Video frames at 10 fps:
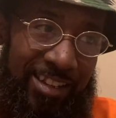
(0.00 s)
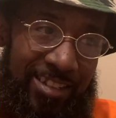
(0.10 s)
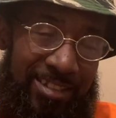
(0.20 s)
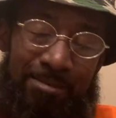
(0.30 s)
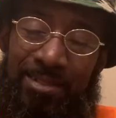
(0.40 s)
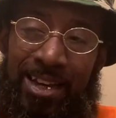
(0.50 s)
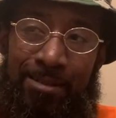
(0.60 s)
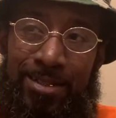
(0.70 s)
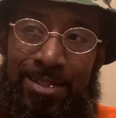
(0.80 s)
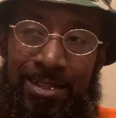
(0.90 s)

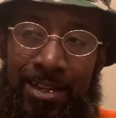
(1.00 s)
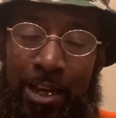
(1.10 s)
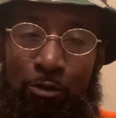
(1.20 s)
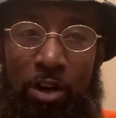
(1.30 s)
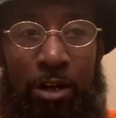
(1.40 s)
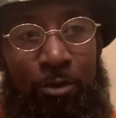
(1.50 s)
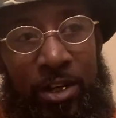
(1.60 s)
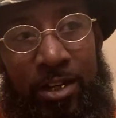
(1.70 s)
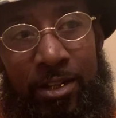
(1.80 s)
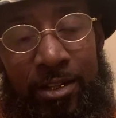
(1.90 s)
sometimes in saying what
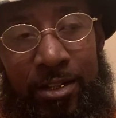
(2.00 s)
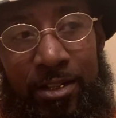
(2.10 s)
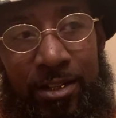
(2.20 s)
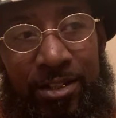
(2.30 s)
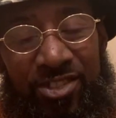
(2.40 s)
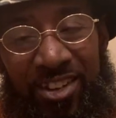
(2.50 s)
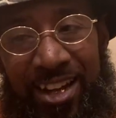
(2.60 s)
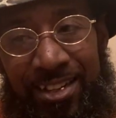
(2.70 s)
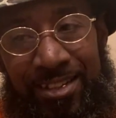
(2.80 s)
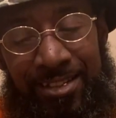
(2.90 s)
we're
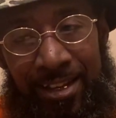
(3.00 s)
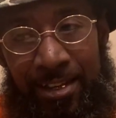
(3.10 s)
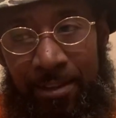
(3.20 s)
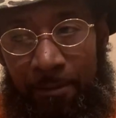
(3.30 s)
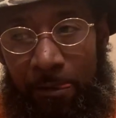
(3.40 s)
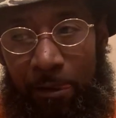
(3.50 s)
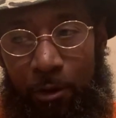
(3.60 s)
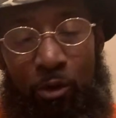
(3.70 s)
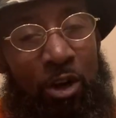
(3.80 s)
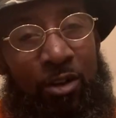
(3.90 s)
trying to say,
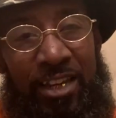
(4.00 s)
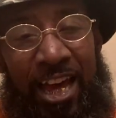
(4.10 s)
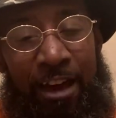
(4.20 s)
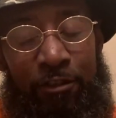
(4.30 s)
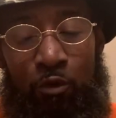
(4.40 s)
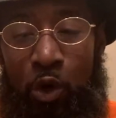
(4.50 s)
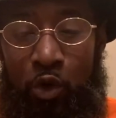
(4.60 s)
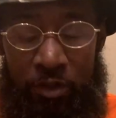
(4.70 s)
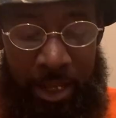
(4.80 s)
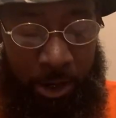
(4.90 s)
we only have the
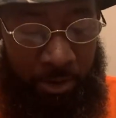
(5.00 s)
words that